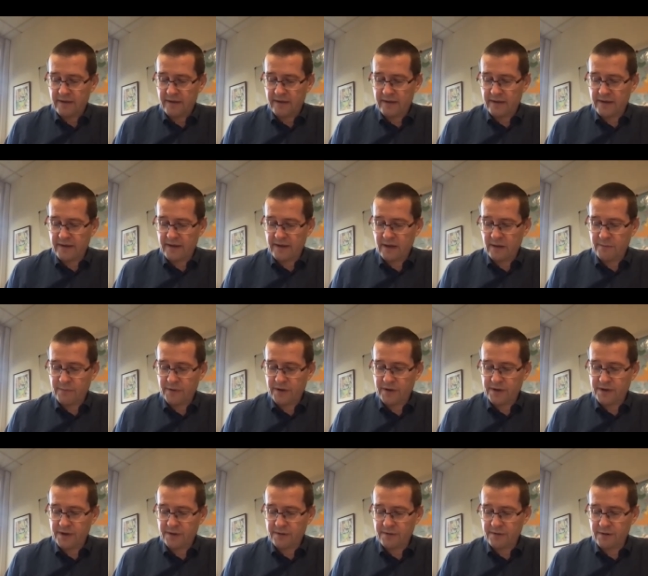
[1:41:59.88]
and in
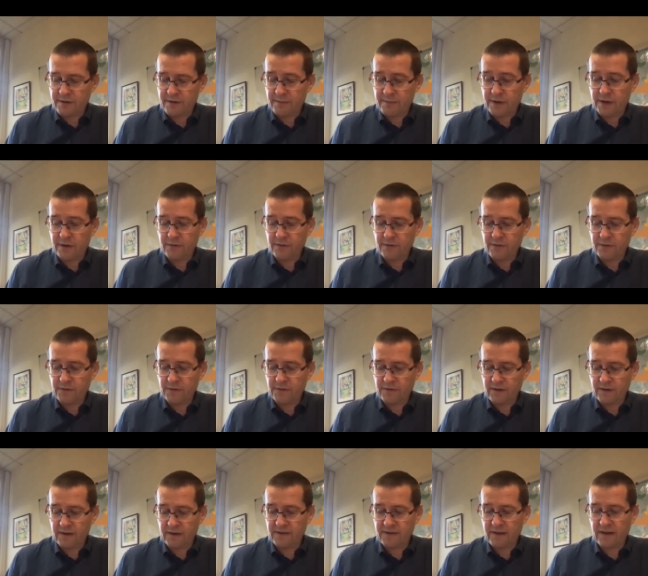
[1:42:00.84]
particular, because
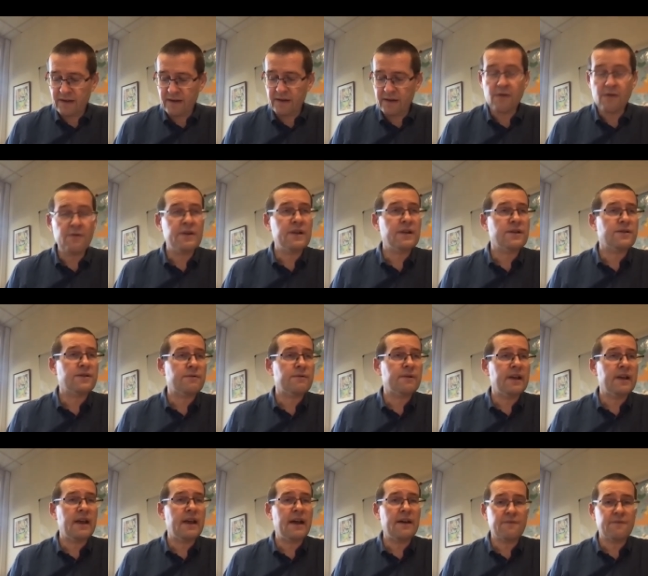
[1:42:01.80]
it's
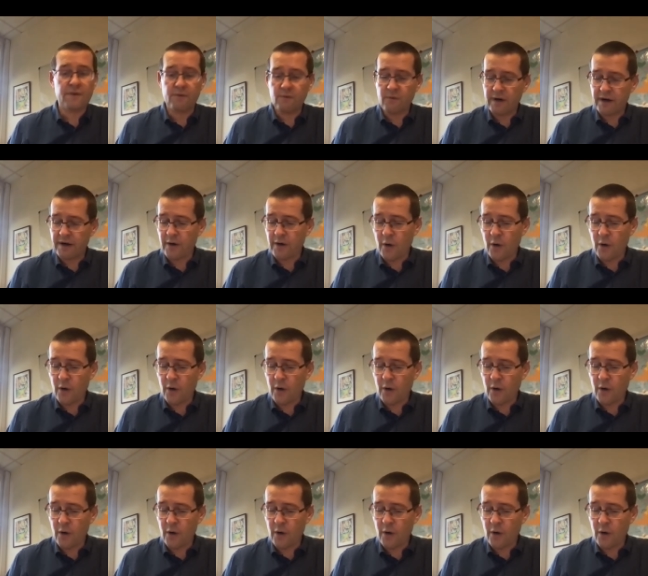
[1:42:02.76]
unitary everywhere